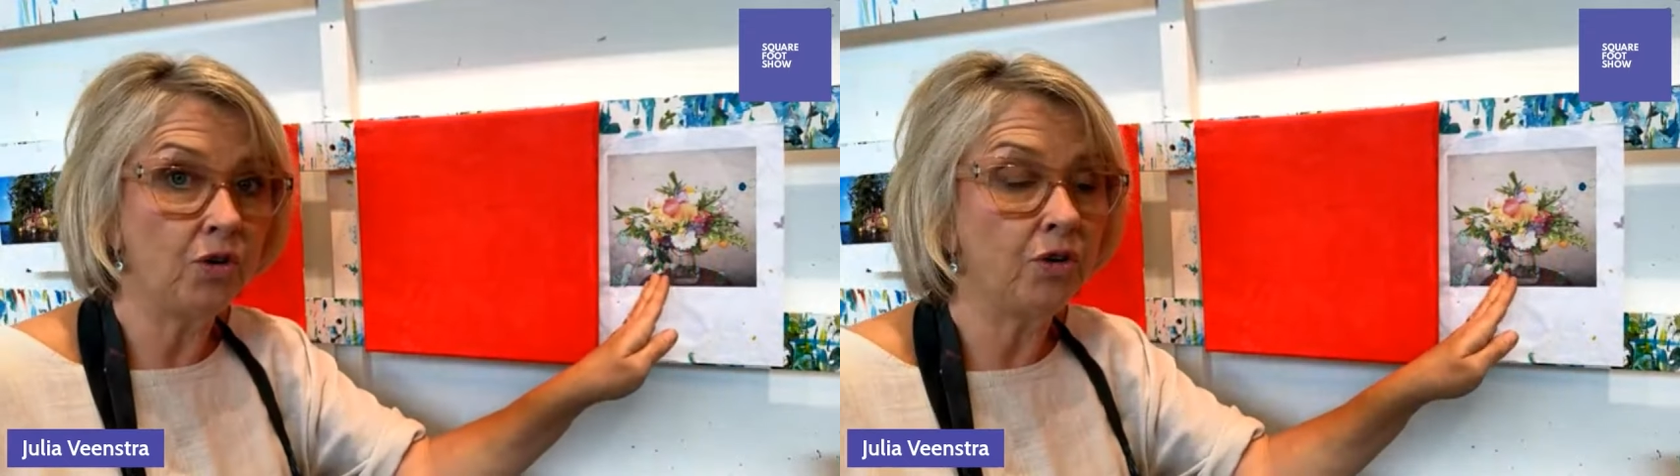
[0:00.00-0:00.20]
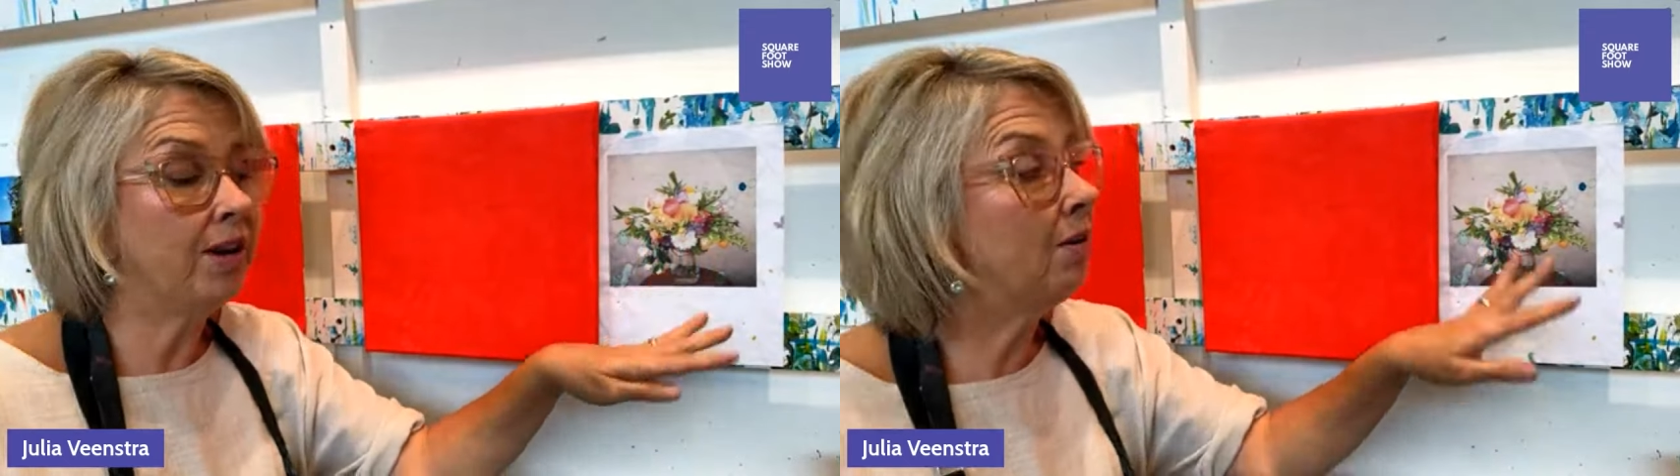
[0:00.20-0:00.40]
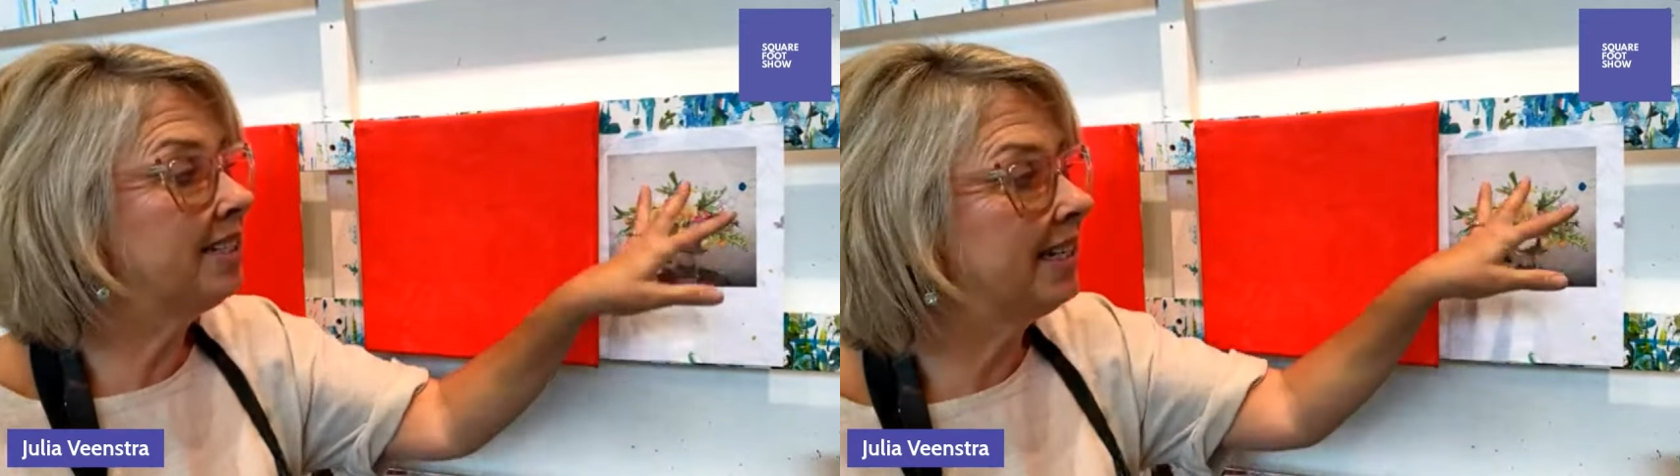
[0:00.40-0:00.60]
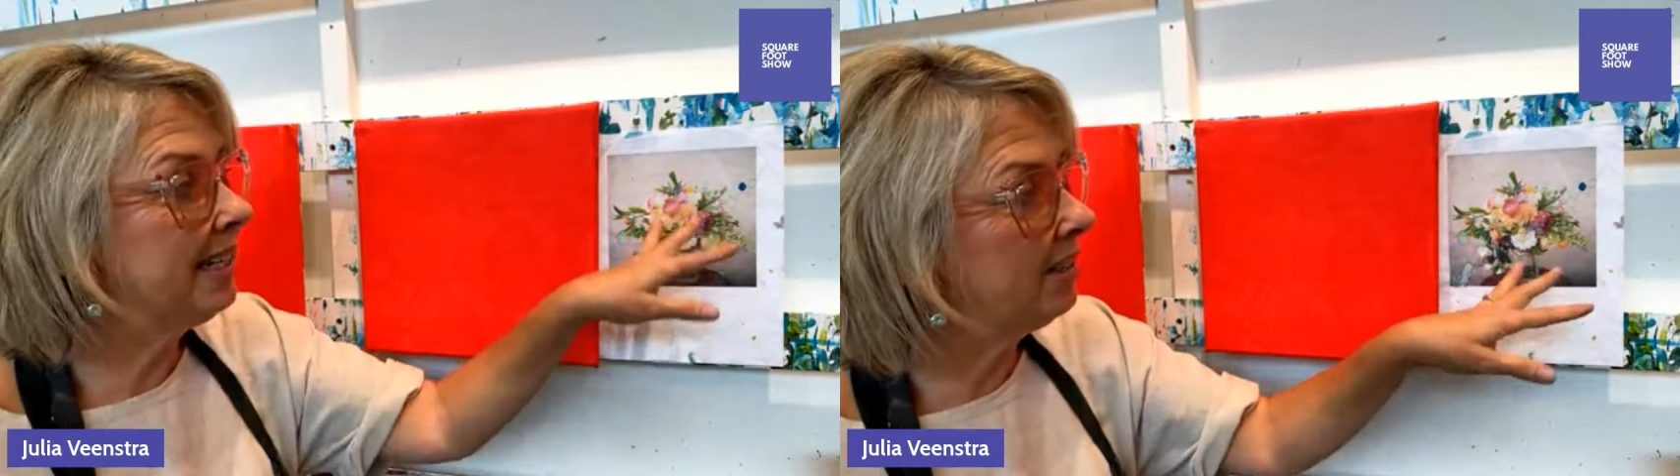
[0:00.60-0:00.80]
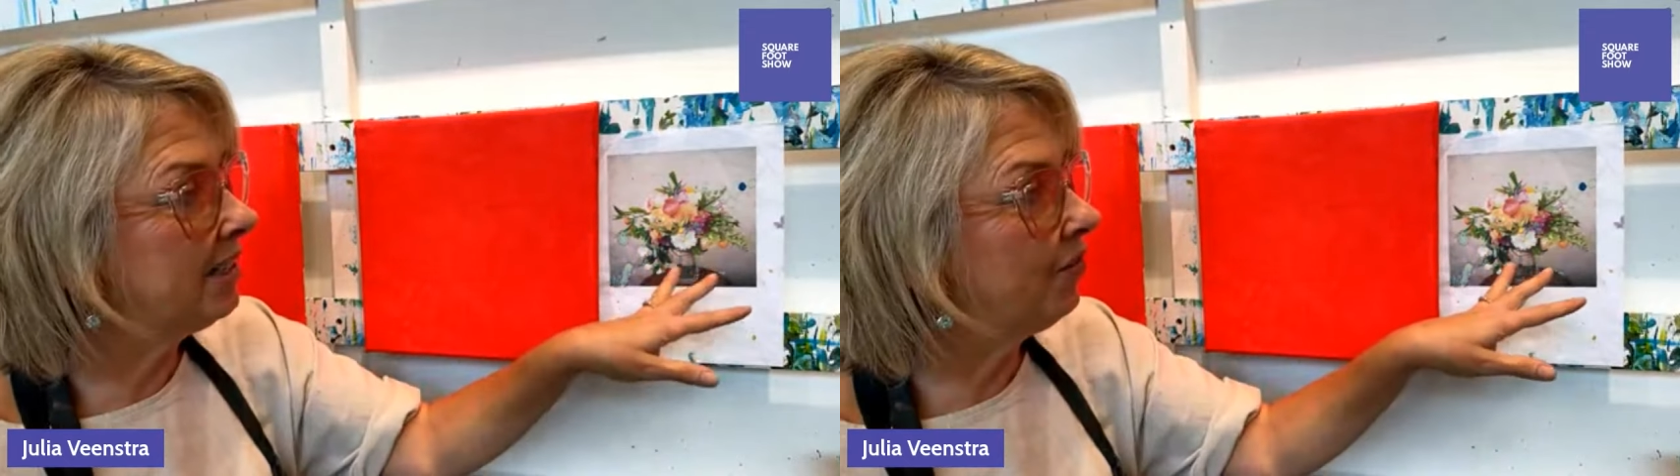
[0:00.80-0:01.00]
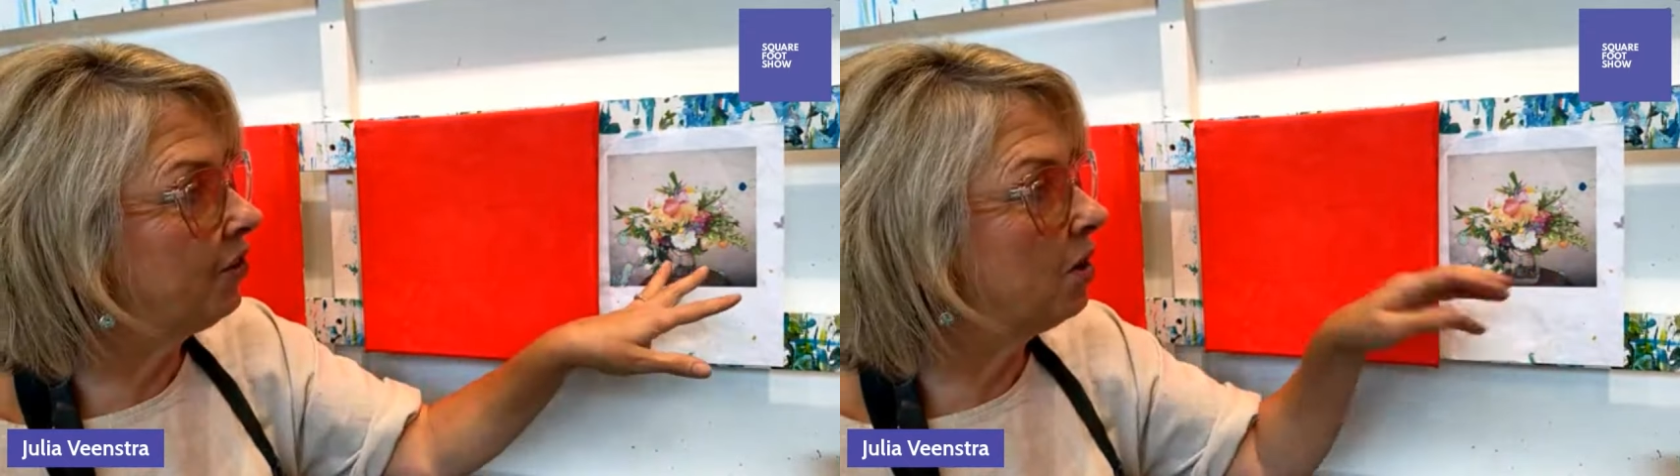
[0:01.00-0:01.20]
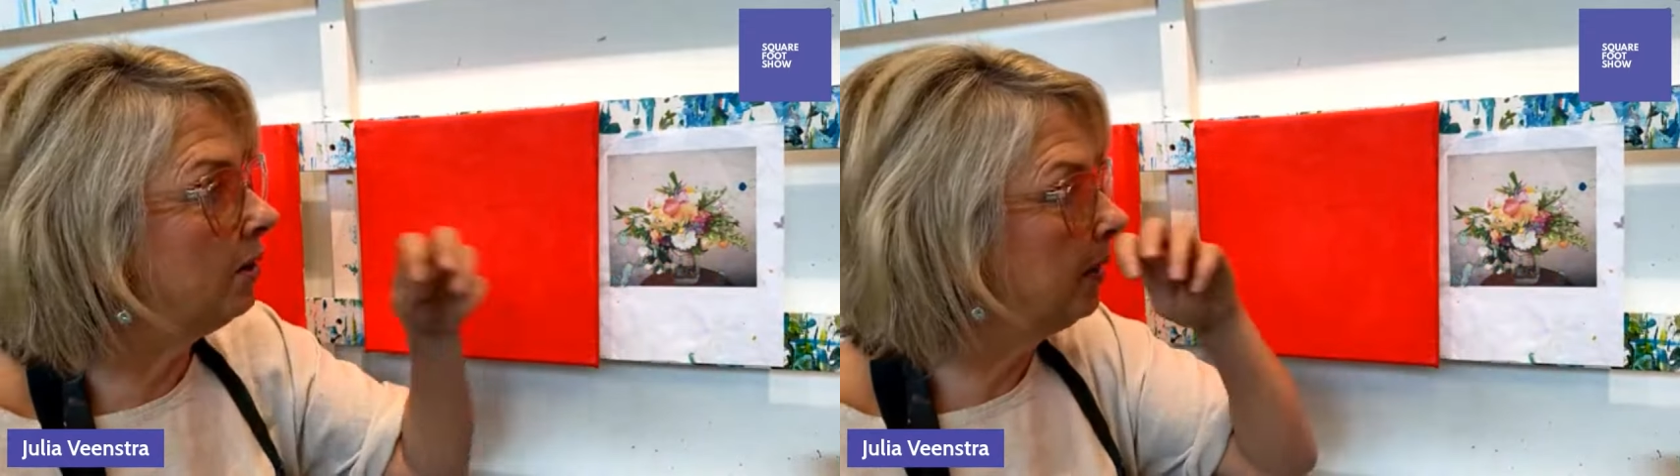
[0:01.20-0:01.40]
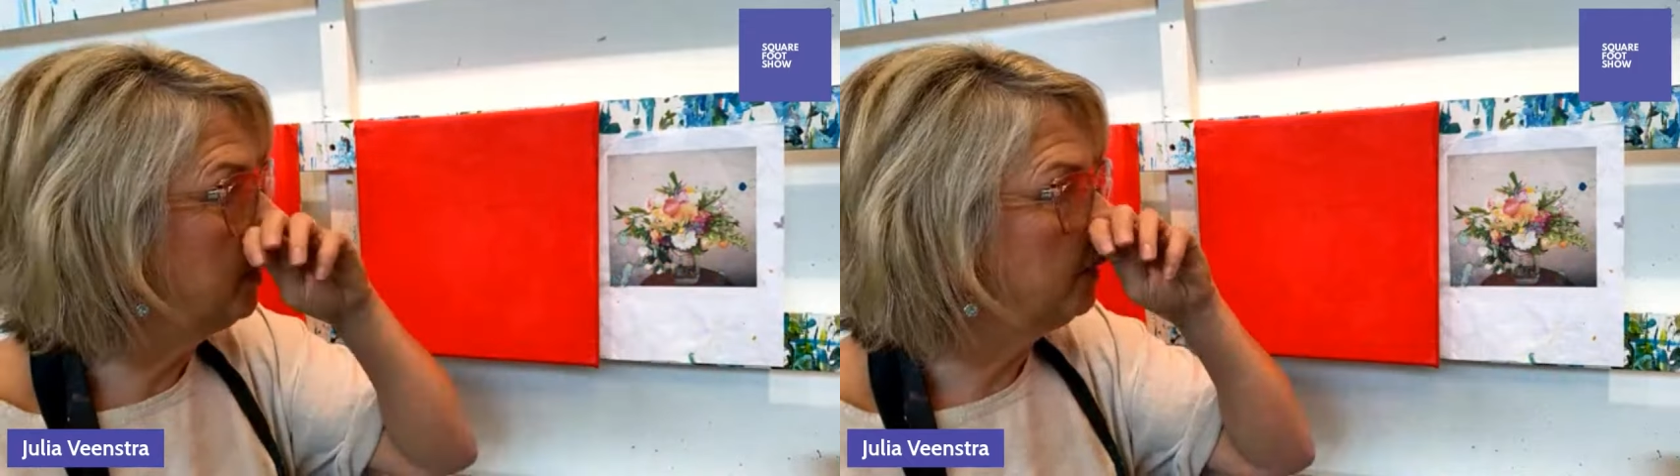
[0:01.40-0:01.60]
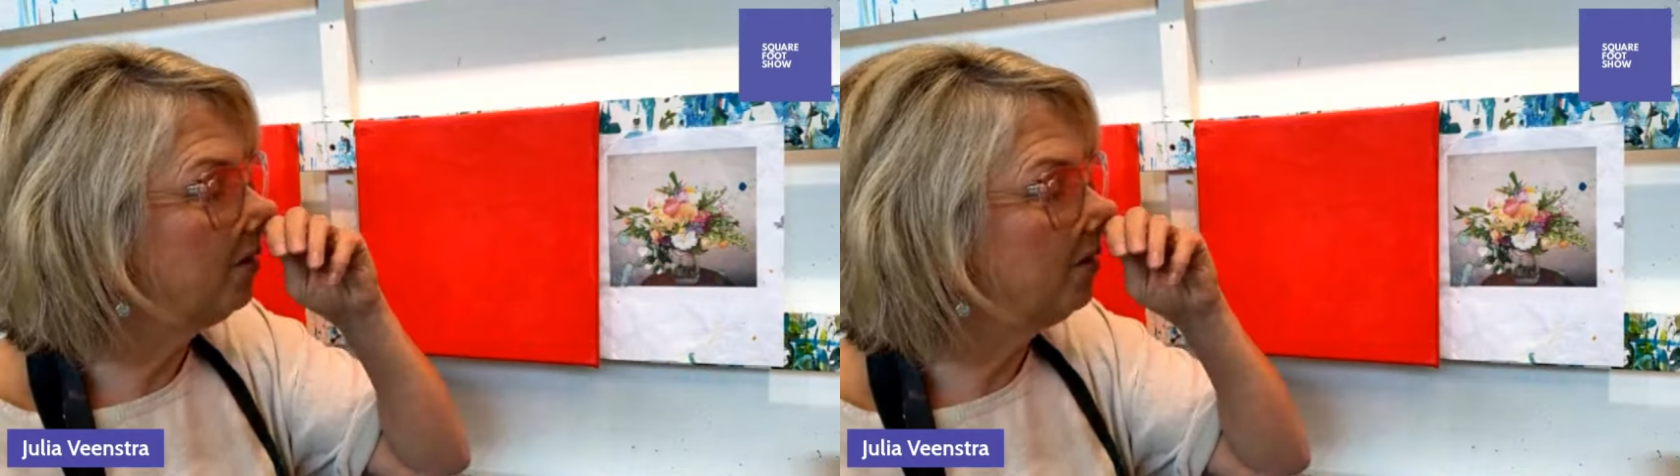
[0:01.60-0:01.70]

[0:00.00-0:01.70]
Now it's a little difficult.